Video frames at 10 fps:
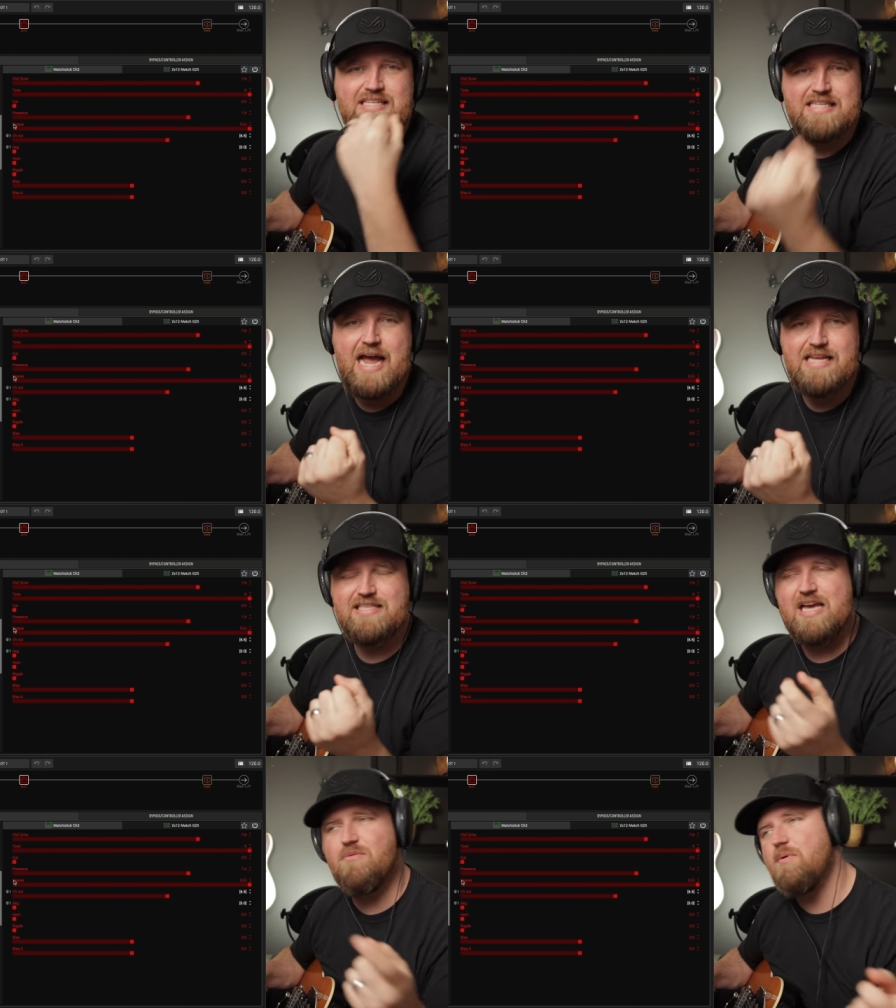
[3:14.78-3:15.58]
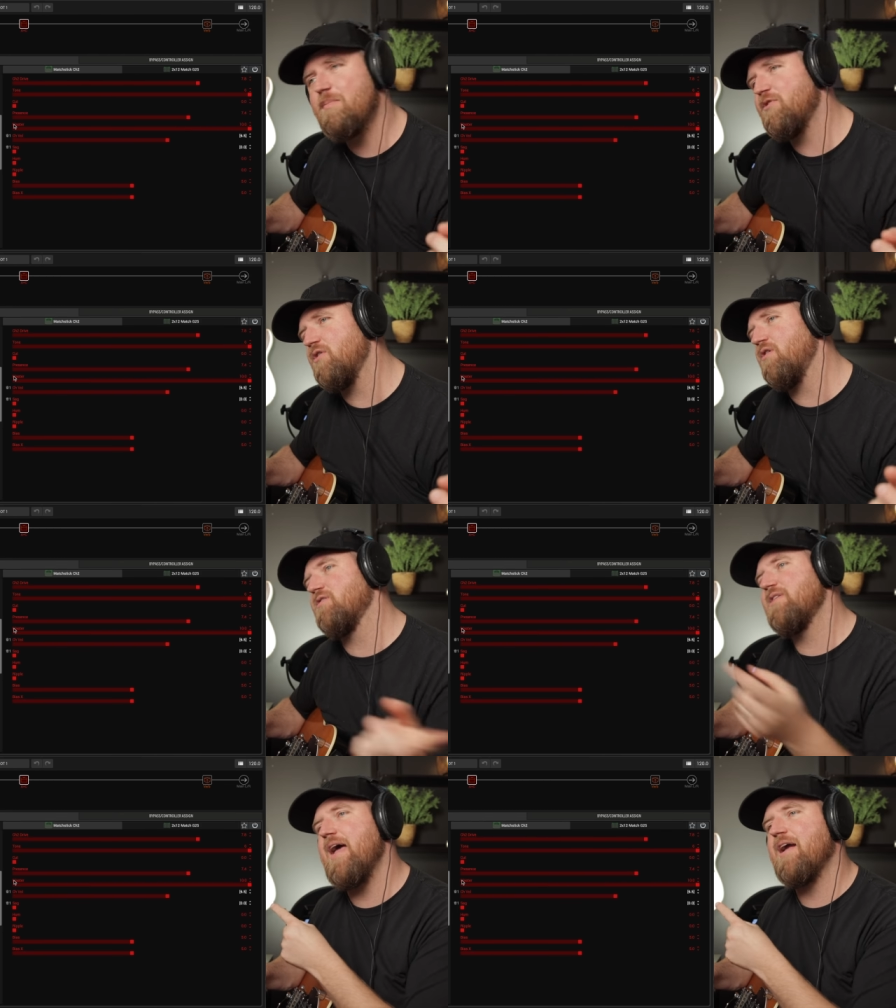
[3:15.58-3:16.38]
tight sound. When we turn our
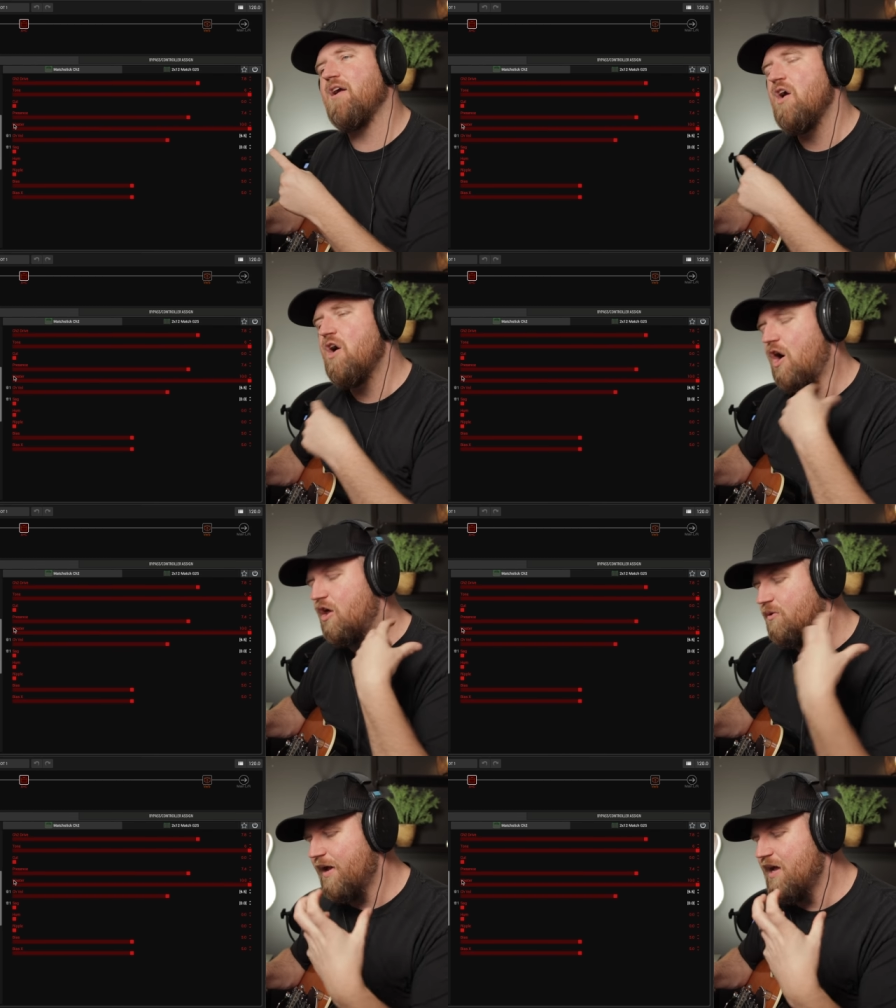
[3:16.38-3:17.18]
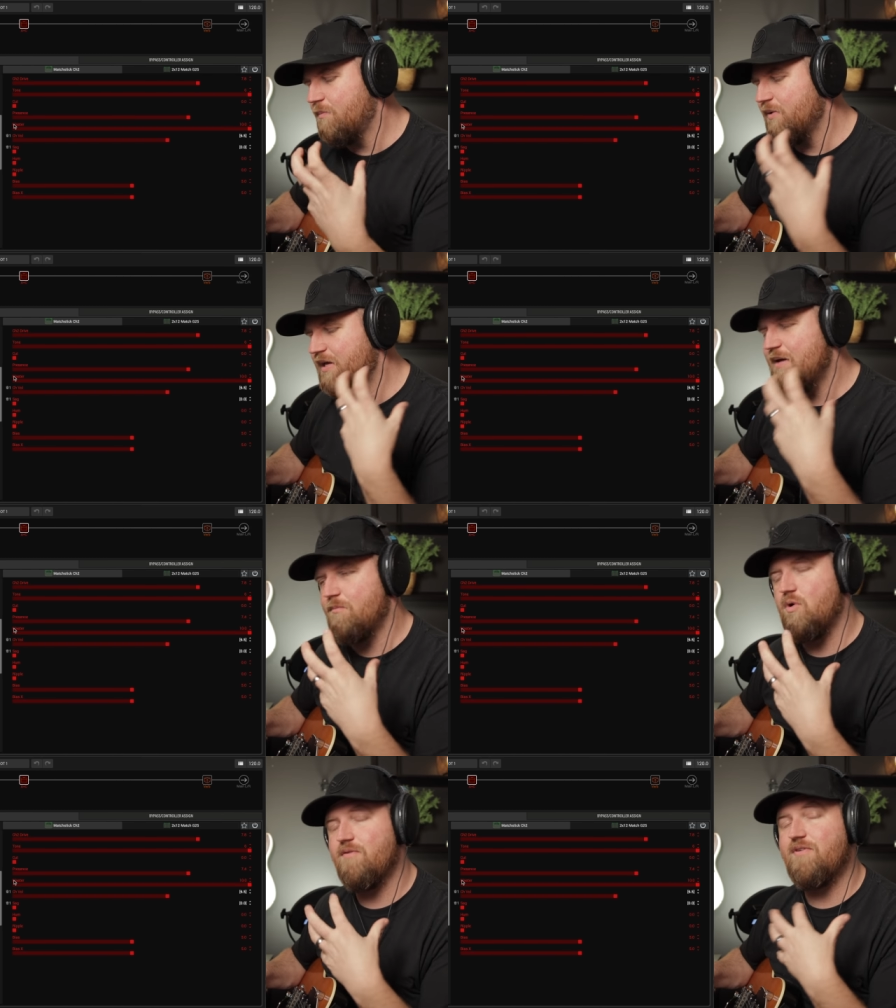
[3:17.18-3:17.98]
sag all the way up, we get
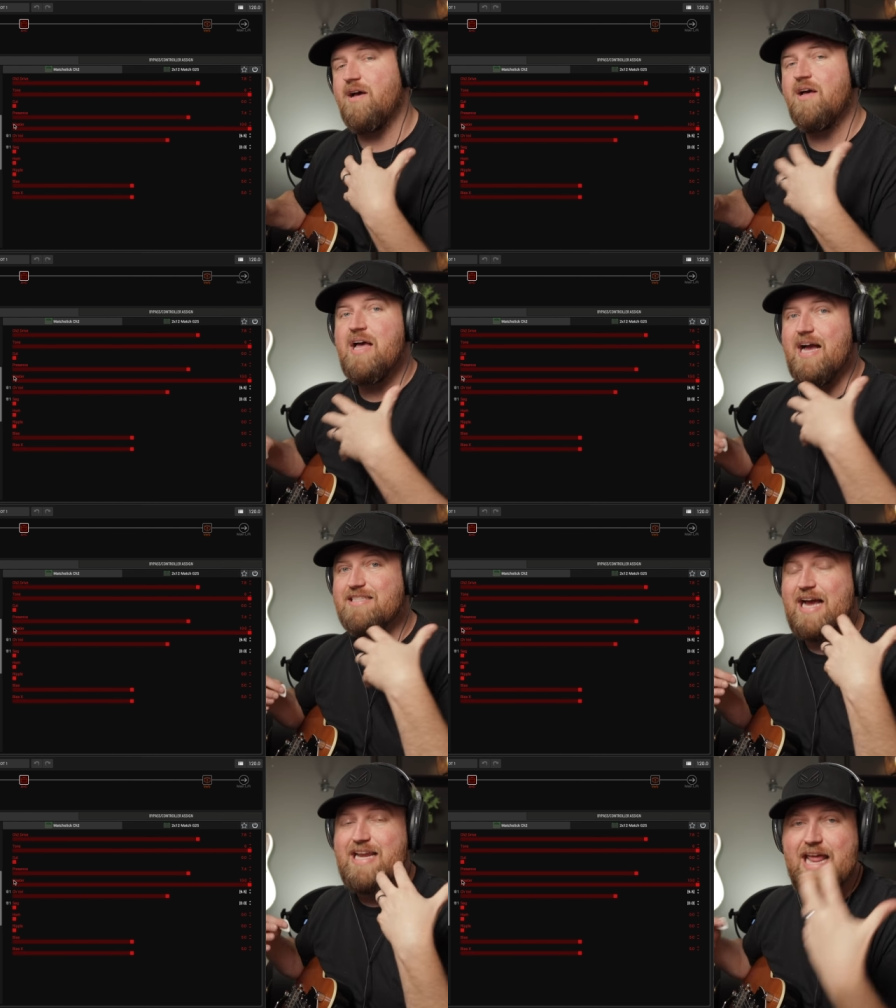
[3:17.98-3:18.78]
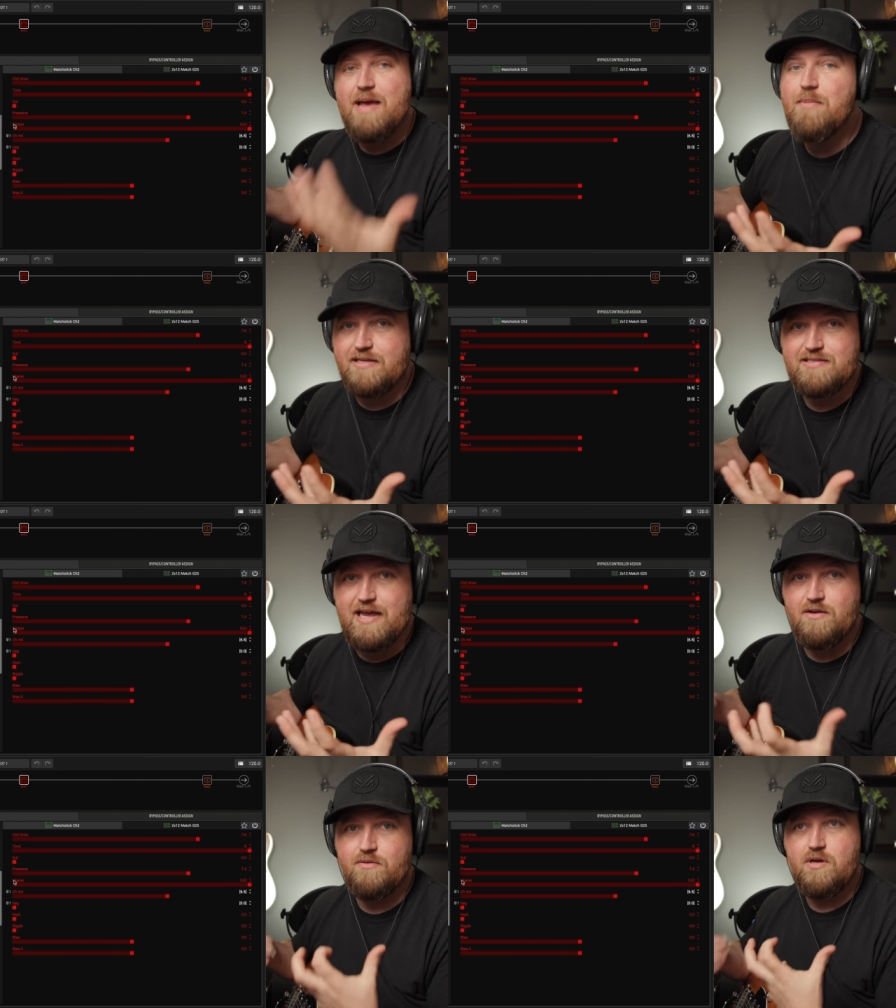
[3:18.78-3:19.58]
more of a, a dynamic
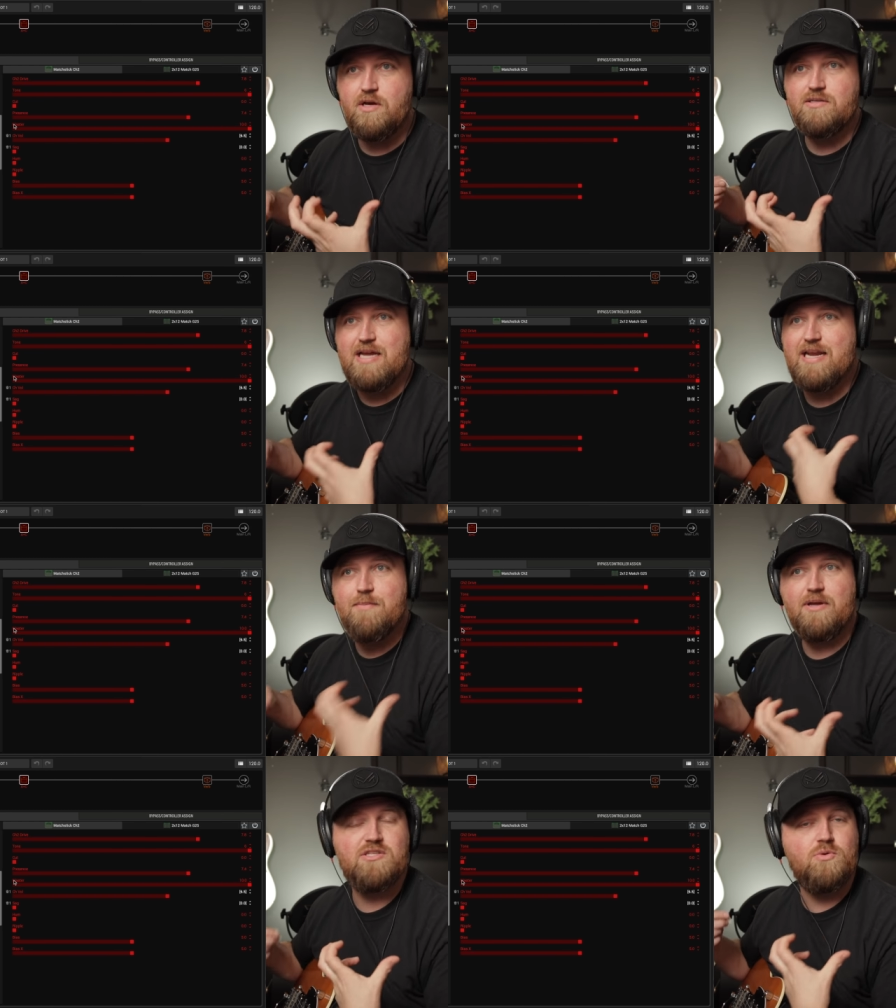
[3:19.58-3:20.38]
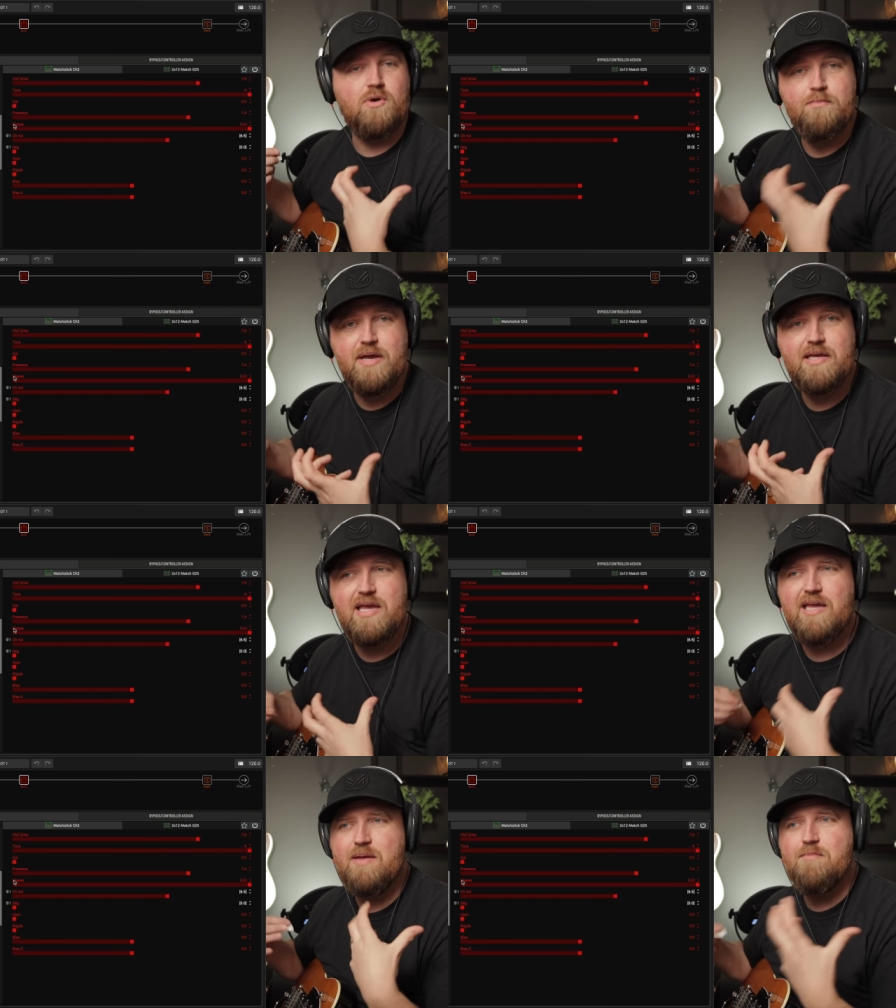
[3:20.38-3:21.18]
sound, uh, dynamics to our
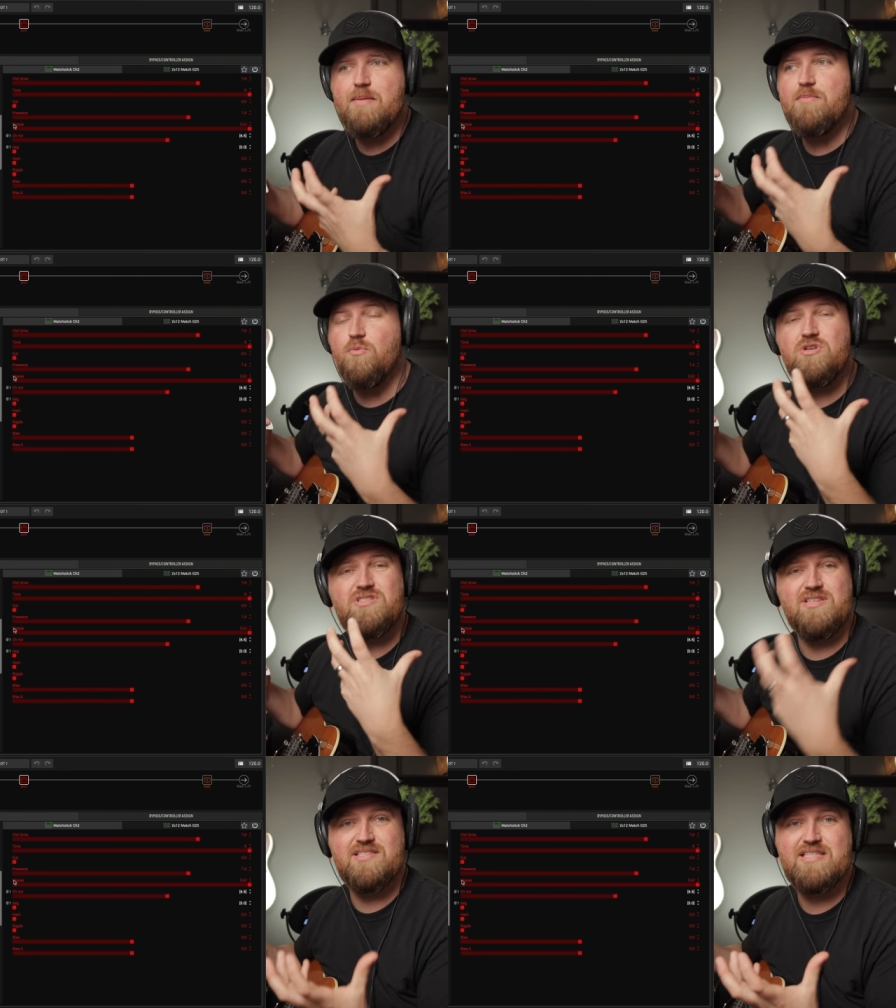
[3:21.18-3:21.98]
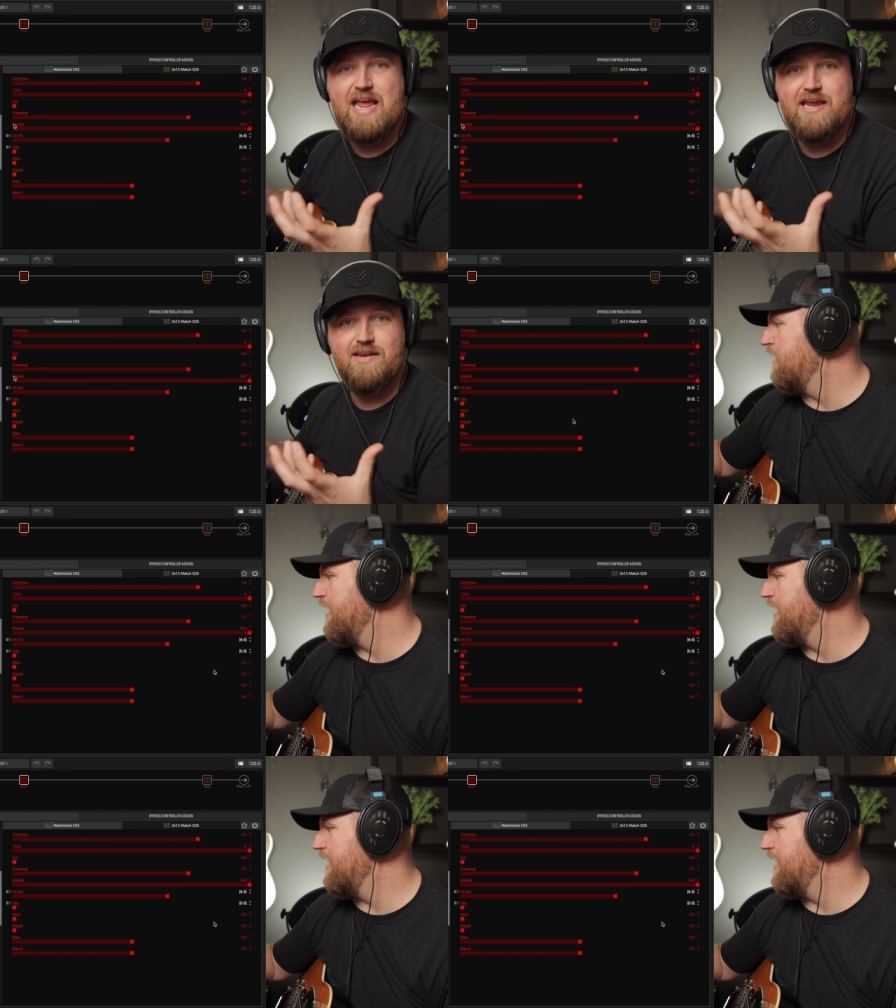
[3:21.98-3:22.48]
picking and maybe more sustain.